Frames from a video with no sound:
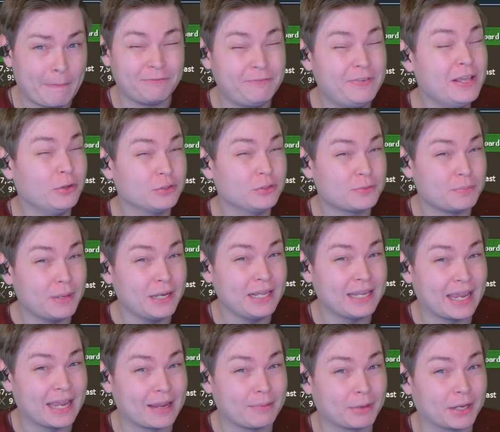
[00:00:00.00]
Feels
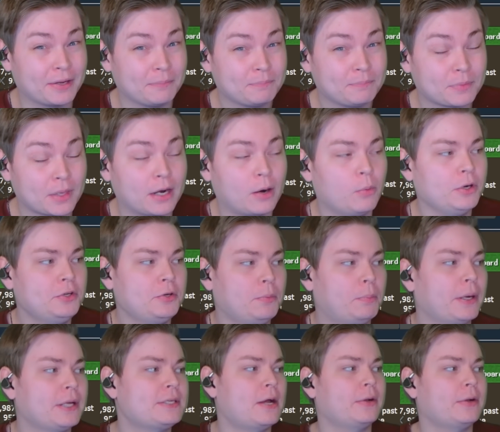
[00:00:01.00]
mini-gamey. And I wanted to
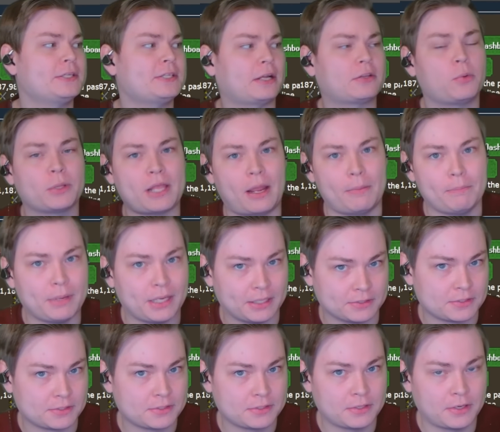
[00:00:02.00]
break down exactly what that
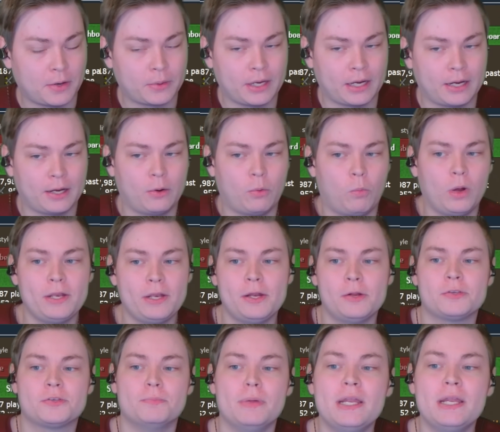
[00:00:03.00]
means, okay? What
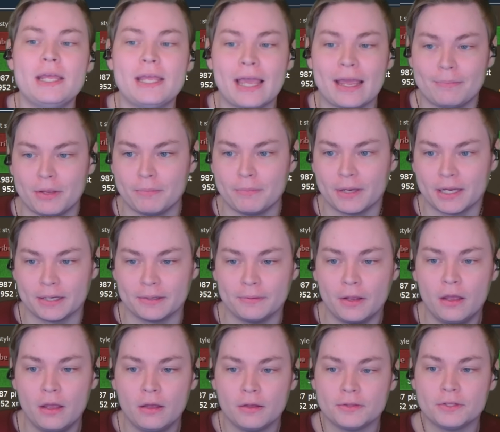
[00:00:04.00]
does mini-gamey mean?
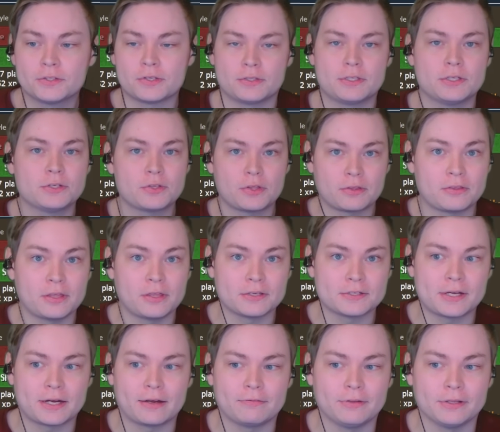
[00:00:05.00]
These are the
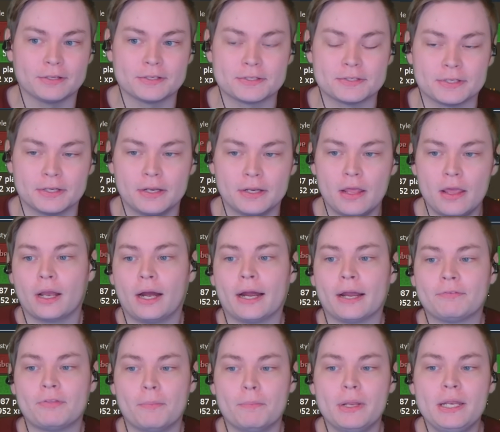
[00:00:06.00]
things I have listed. I
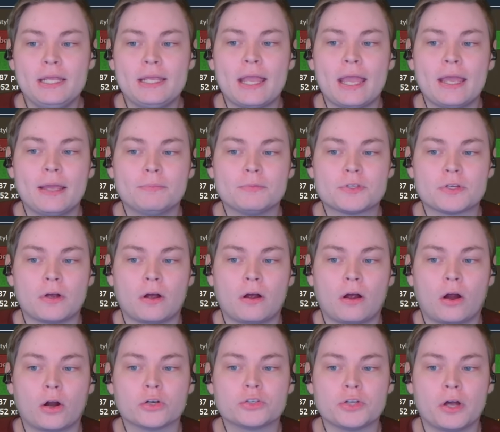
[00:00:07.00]
have that mini-games
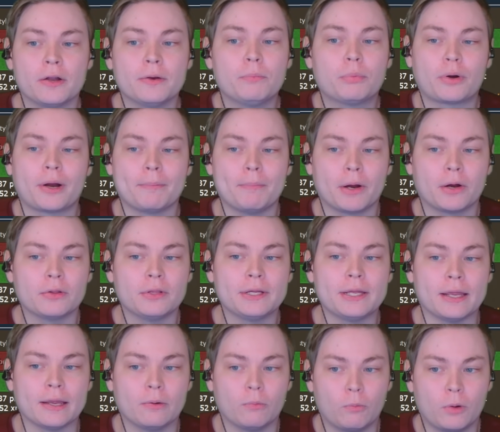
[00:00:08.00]
are done
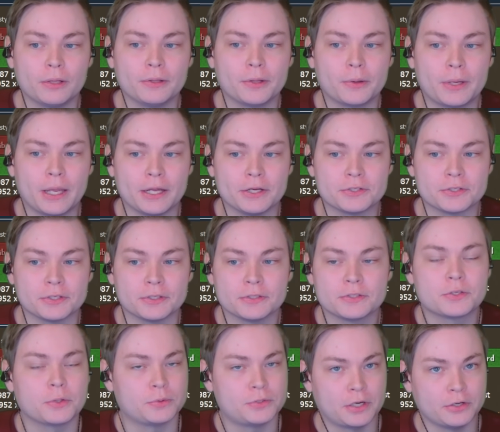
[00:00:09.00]
primarily in one location.
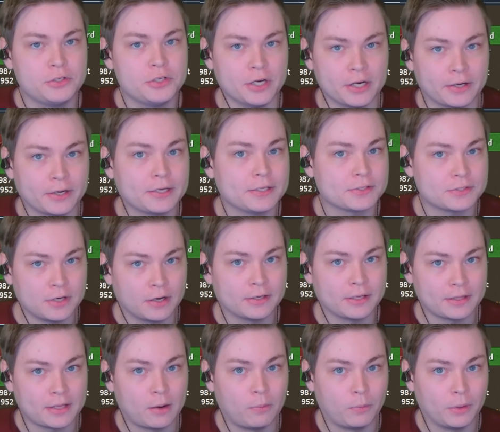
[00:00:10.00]
So dungeoneering is done
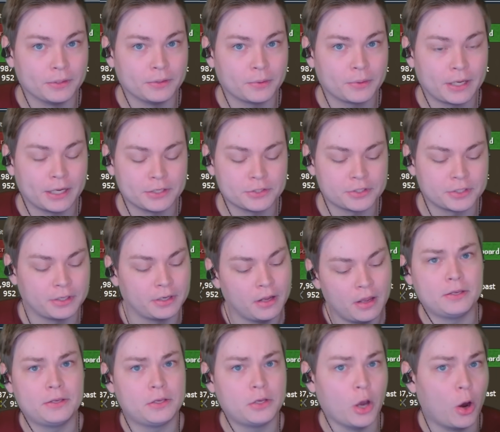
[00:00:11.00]
at that one location.
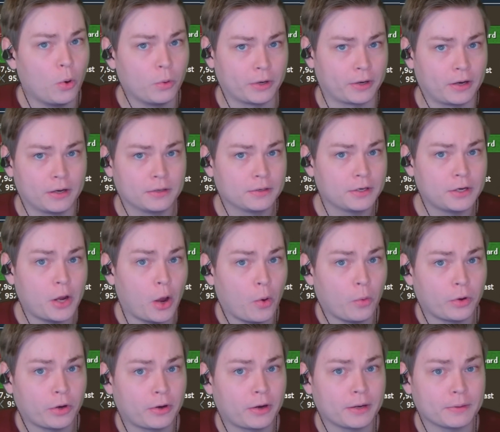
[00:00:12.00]

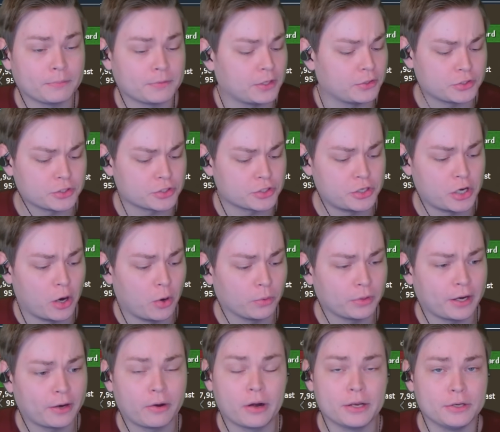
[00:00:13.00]
Goater, you just go
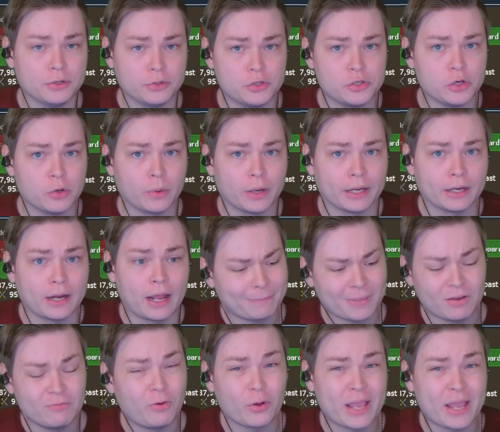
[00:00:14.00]
there and you do it.
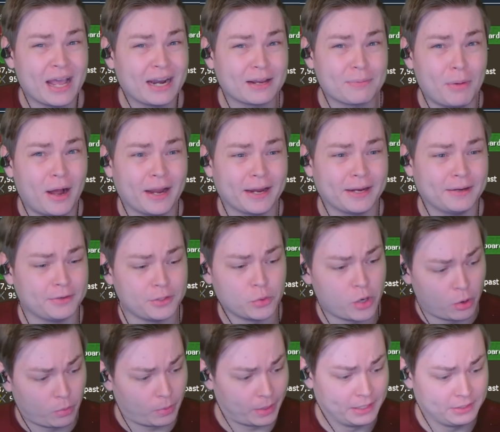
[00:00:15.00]
Volcanic Mine, you
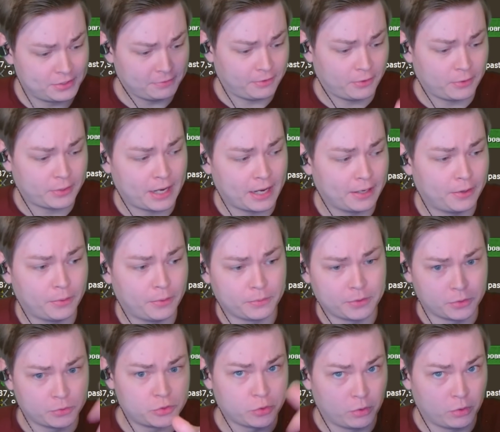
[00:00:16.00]
go into the volcano,
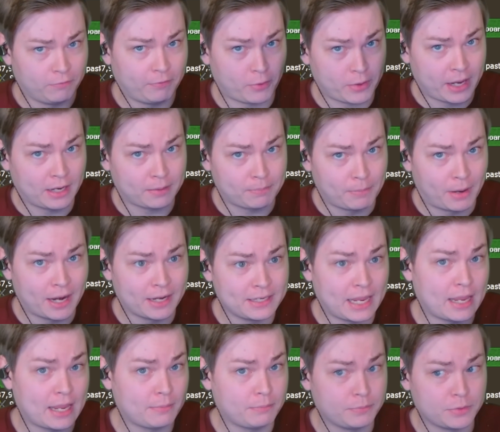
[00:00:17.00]
you do a volcanic mine
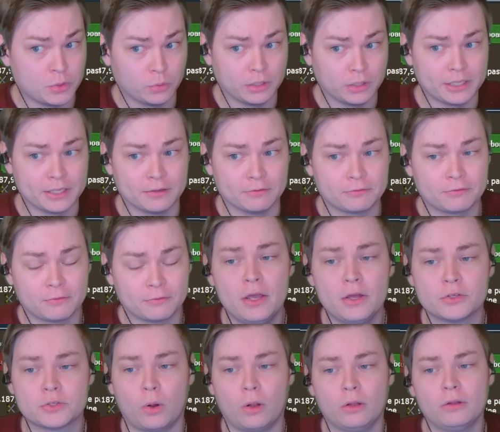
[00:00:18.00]
game, you leave.
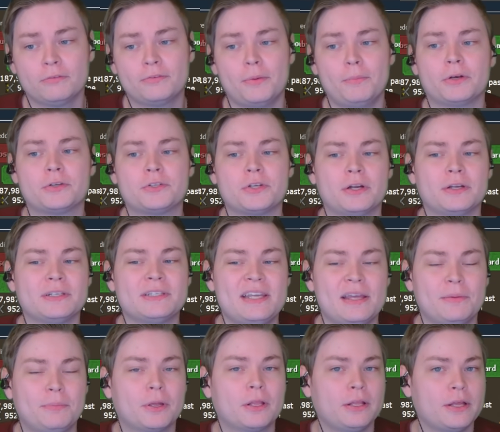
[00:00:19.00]
So all of them are done
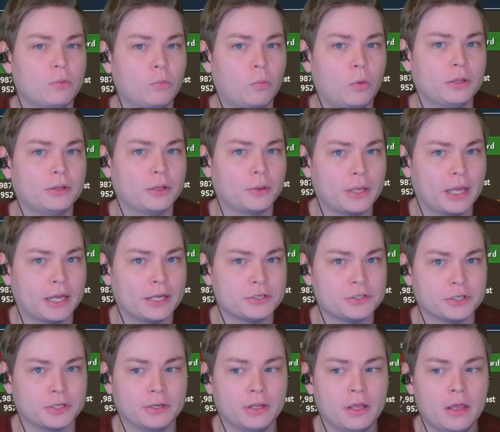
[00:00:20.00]
typically in one
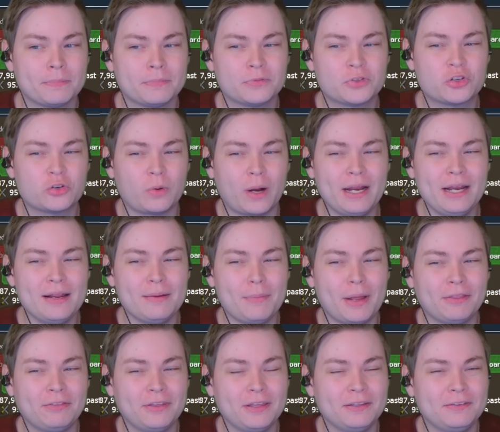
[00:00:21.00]
location. Training
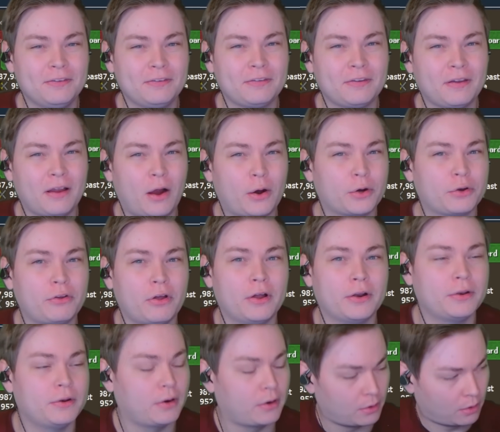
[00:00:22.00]
methods are
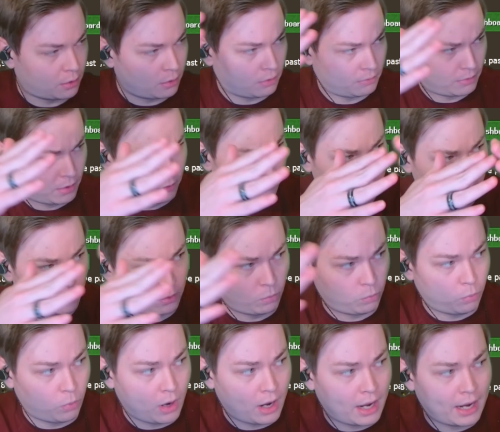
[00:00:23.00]
done over a
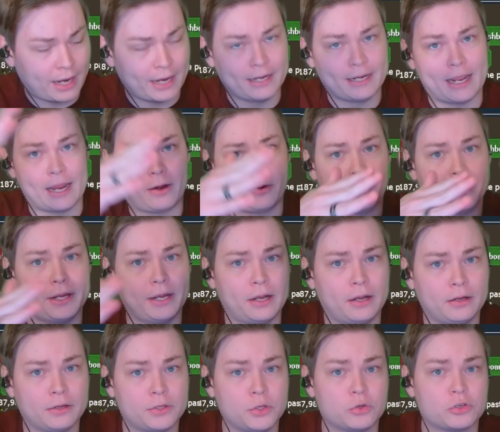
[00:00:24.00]
wide
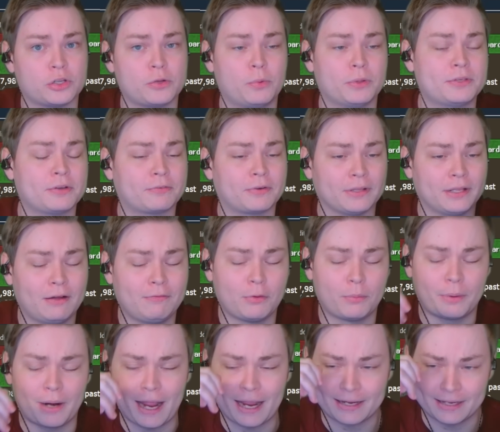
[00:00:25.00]
area, usually with different level
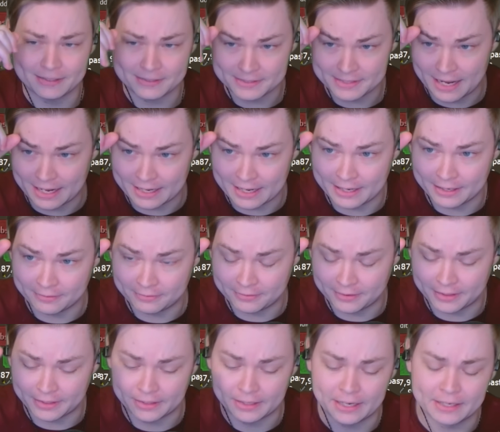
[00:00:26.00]
brackets, that kind of
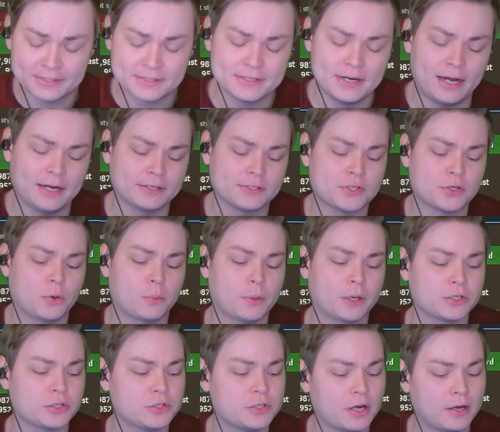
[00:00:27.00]
thing. It's not so
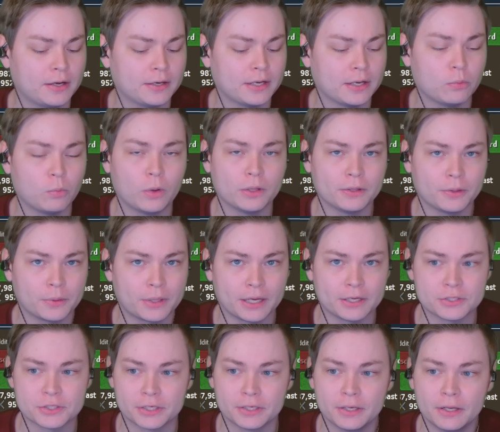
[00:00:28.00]
much done in one
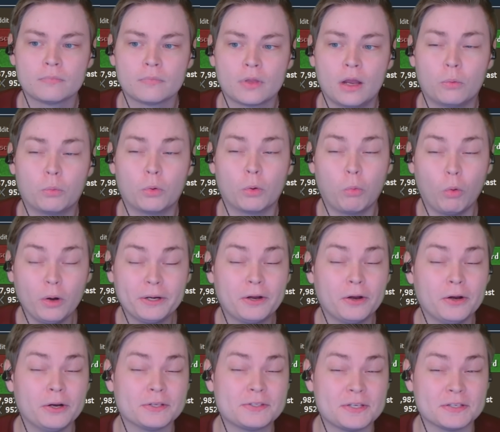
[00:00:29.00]
location. Reward
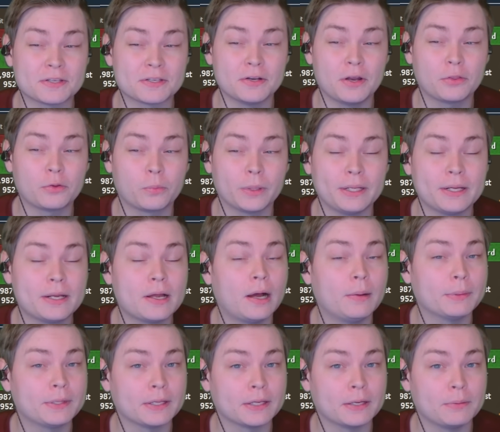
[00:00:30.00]
currency is another really
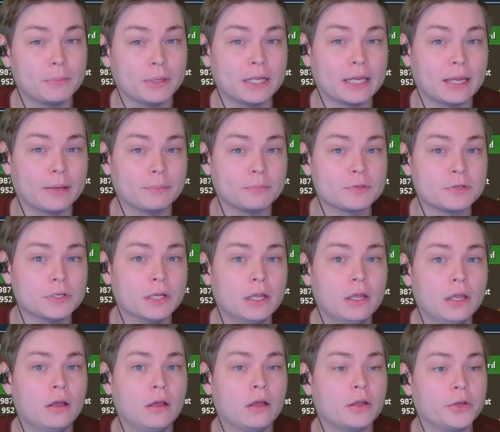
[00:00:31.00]
common thing in minigames.
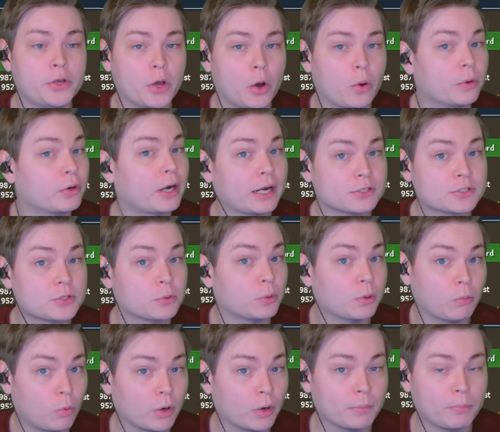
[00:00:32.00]
Goater has the
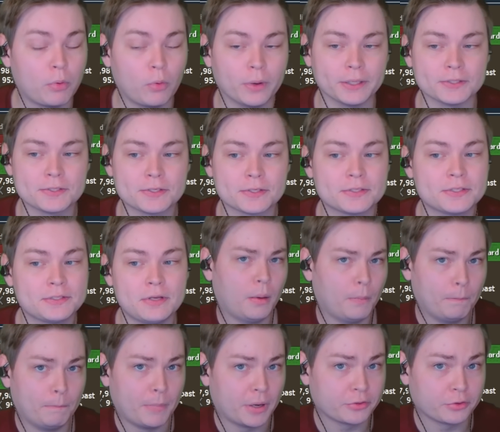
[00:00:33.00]
reward points.
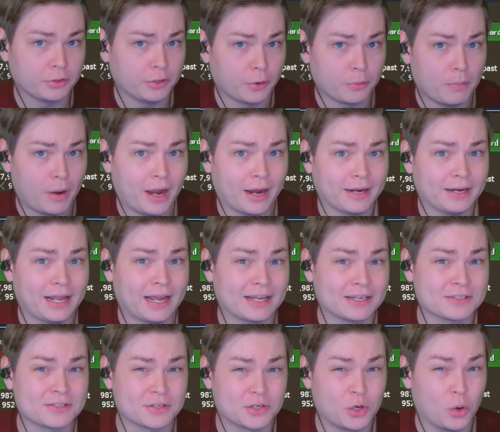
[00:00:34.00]
Motherlode Mine
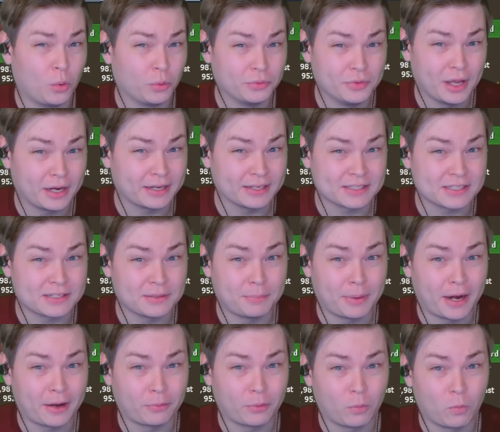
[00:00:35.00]
has gold nuggets to
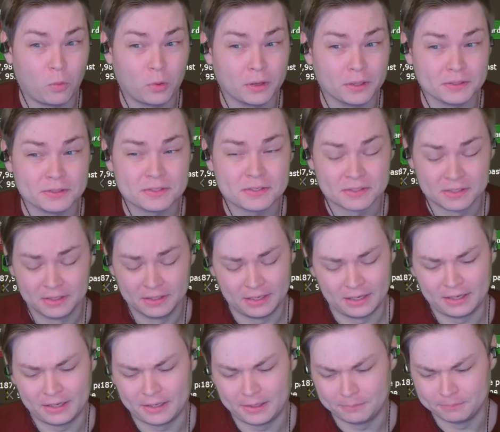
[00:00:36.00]
buy rewards.
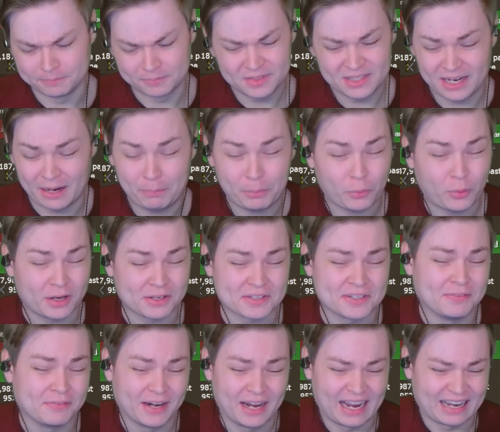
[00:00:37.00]
Temperos
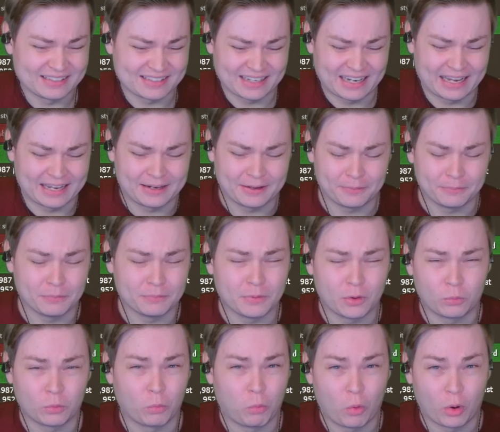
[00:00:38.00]
even has like
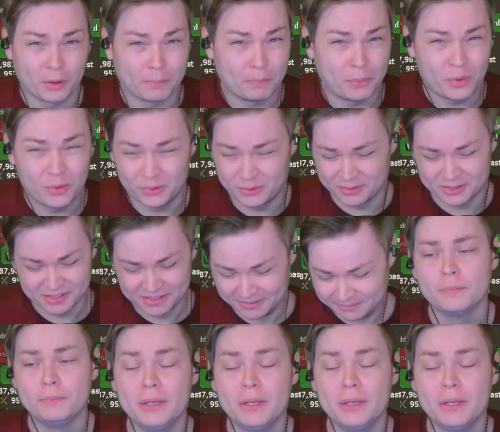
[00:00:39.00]
reward pulls.